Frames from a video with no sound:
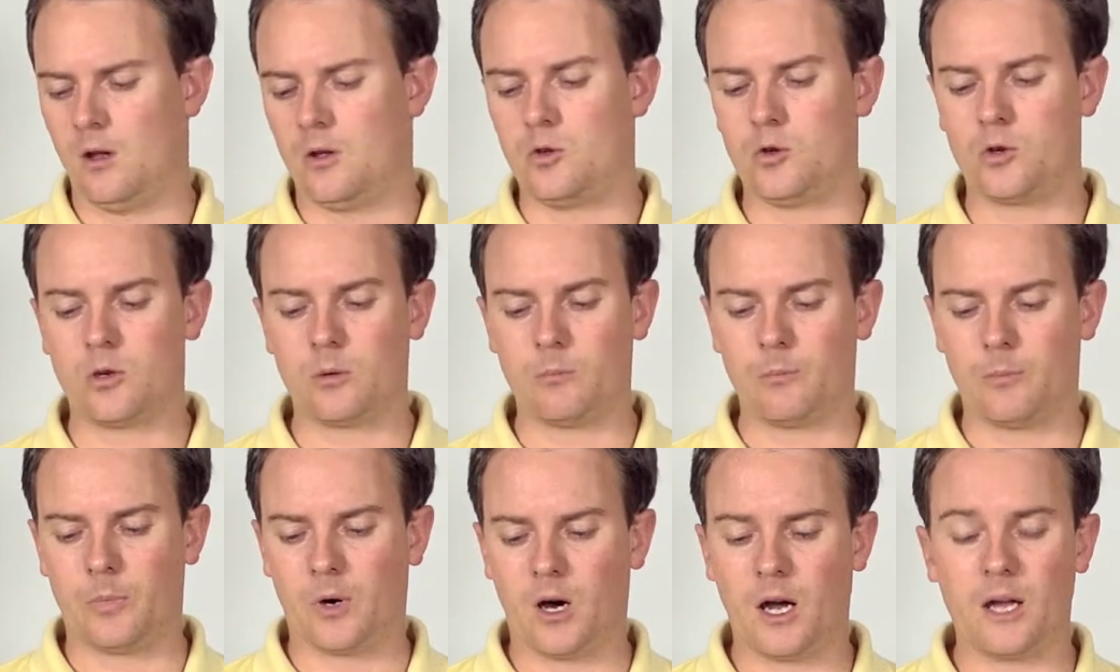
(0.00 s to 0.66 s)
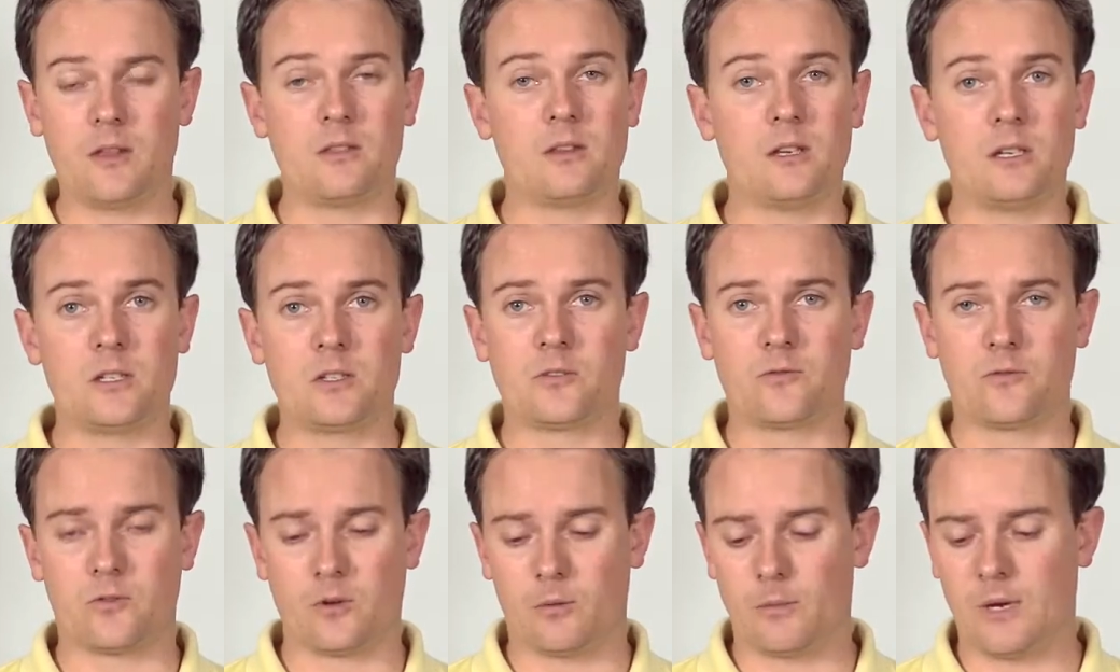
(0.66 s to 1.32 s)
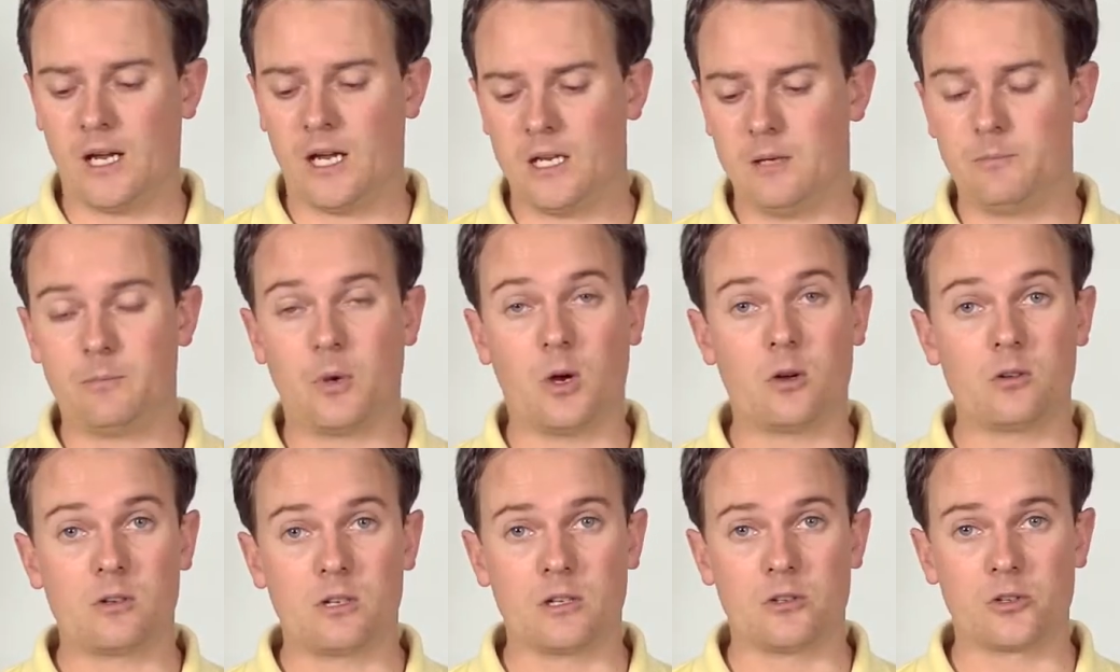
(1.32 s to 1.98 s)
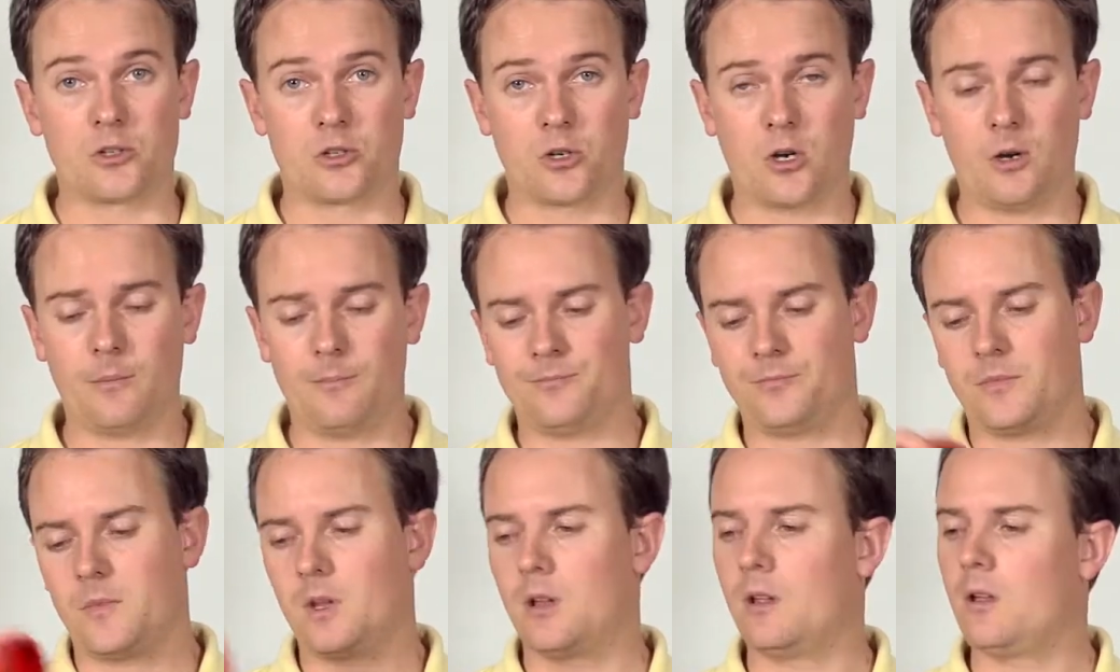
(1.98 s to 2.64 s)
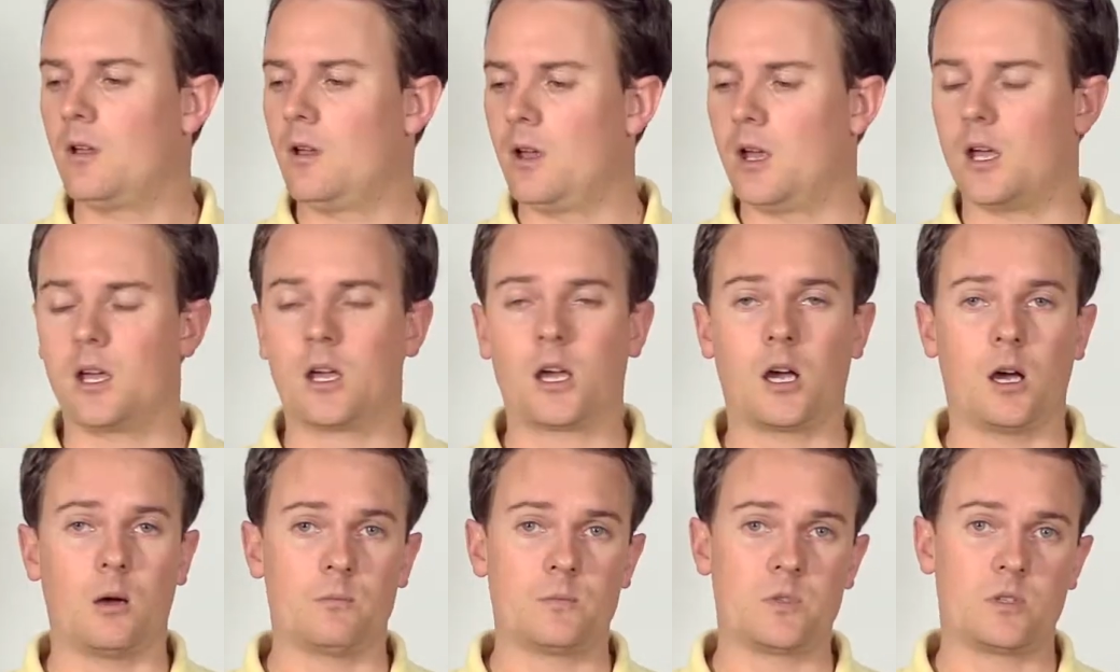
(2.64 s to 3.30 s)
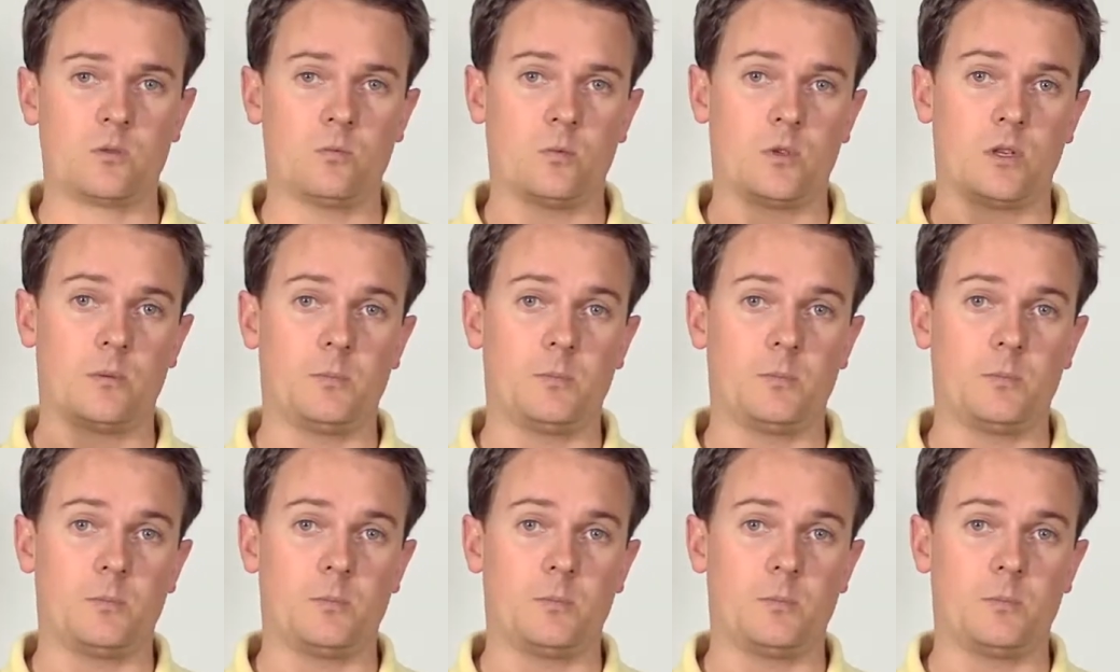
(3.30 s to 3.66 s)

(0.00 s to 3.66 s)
You can buy this from any boating shop. It comes with a